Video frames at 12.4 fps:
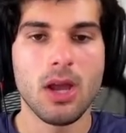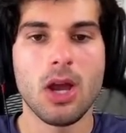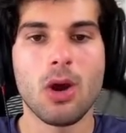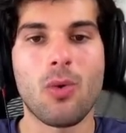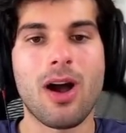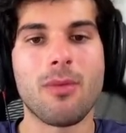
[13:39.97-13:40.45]

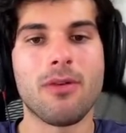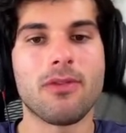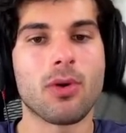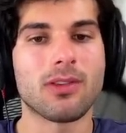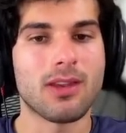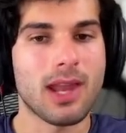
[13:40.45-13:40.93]
While
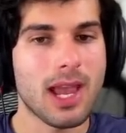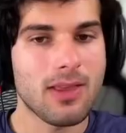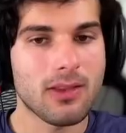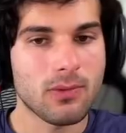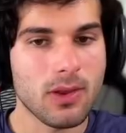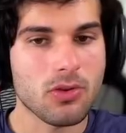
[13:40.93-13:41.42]
before today,
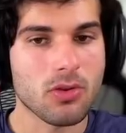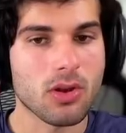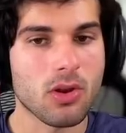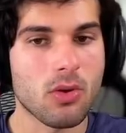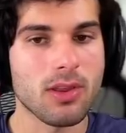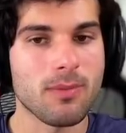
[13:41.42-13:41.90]
this feature
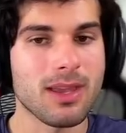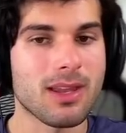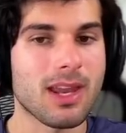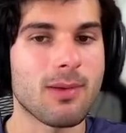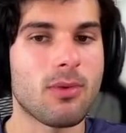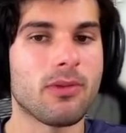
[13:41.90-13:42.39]
could only be
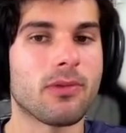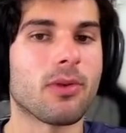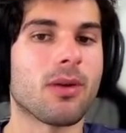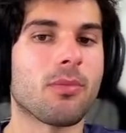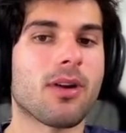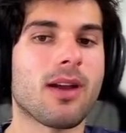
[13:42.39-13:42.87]
enabled for
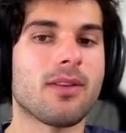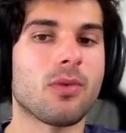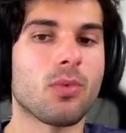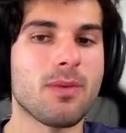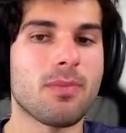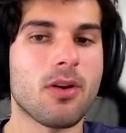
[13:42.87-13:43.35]
a private
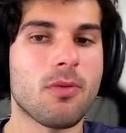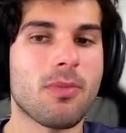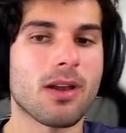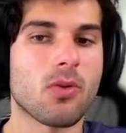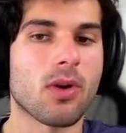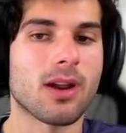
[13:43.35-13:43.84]
repo
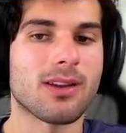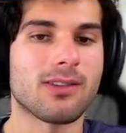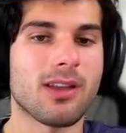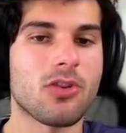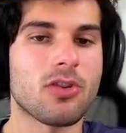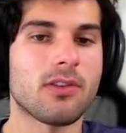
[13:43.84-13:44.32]
by
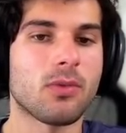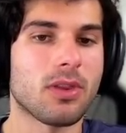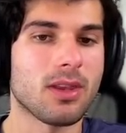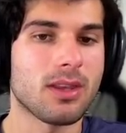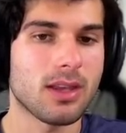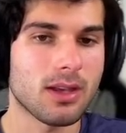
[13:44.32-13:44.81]
organizations with a
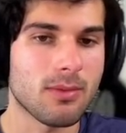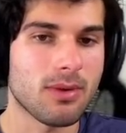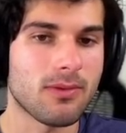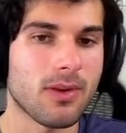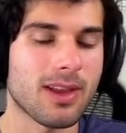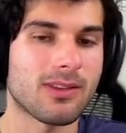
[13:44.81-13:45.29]
GitHub
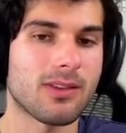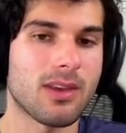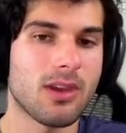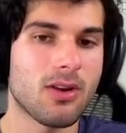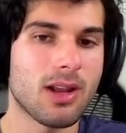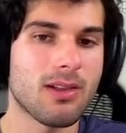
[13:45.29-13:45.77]
Advanced
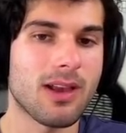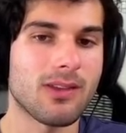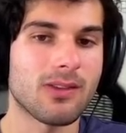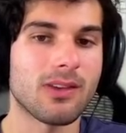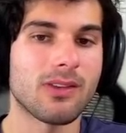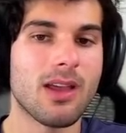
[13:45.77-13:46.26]
Security
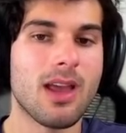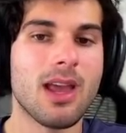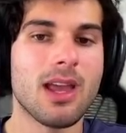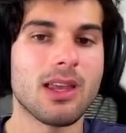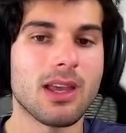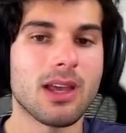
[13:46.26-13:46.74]
license,
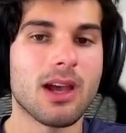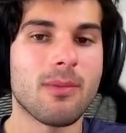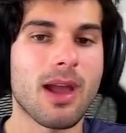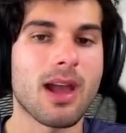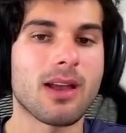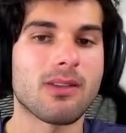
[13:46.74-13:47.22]
GitHub
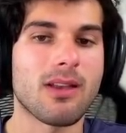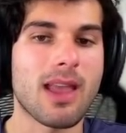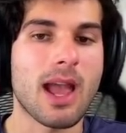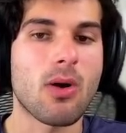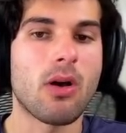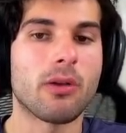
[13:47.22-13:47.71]
has
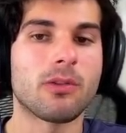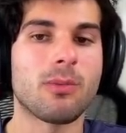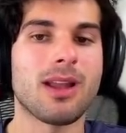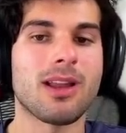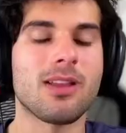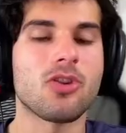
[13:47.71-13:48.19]
now also
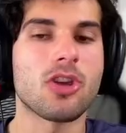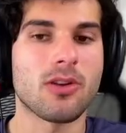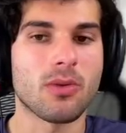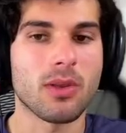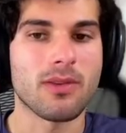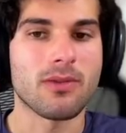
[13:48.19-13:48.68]
made it
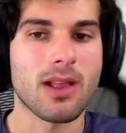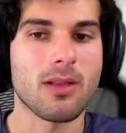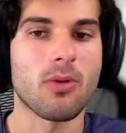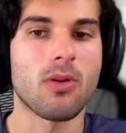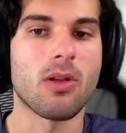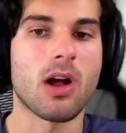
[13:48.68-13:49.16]
generally
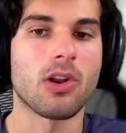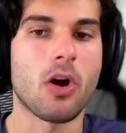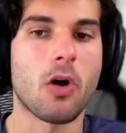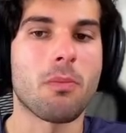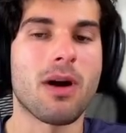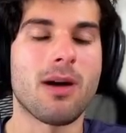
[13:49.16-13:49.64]
available on
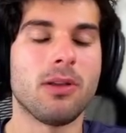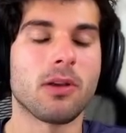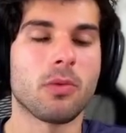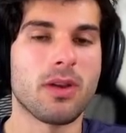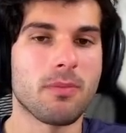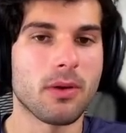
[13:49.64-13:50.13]
all public
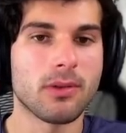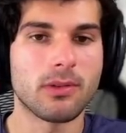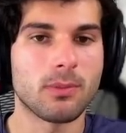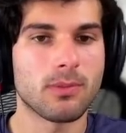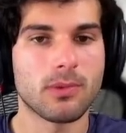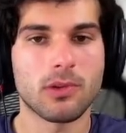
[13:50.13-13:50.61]
repos.
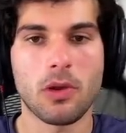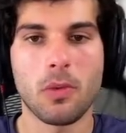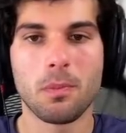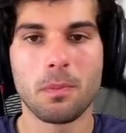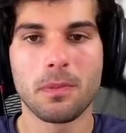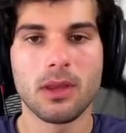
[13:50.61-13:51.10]
So,
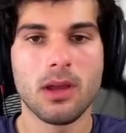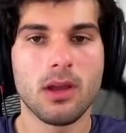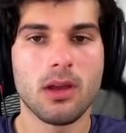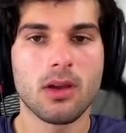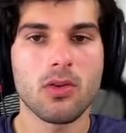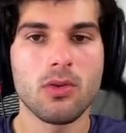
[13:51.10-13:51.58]

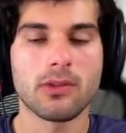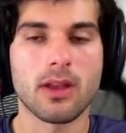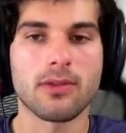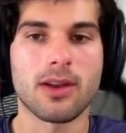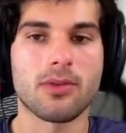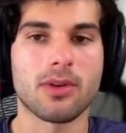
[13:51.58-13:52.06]
cool stuff.
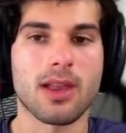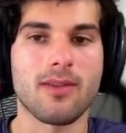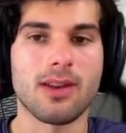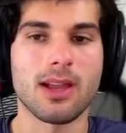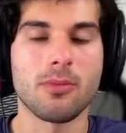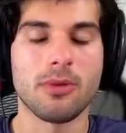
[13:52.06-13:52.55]
I don't really have
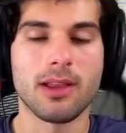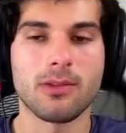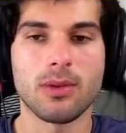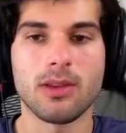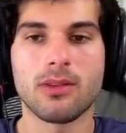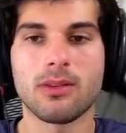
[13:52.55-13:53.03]
any complaints
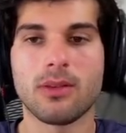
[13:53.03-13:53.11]
with this.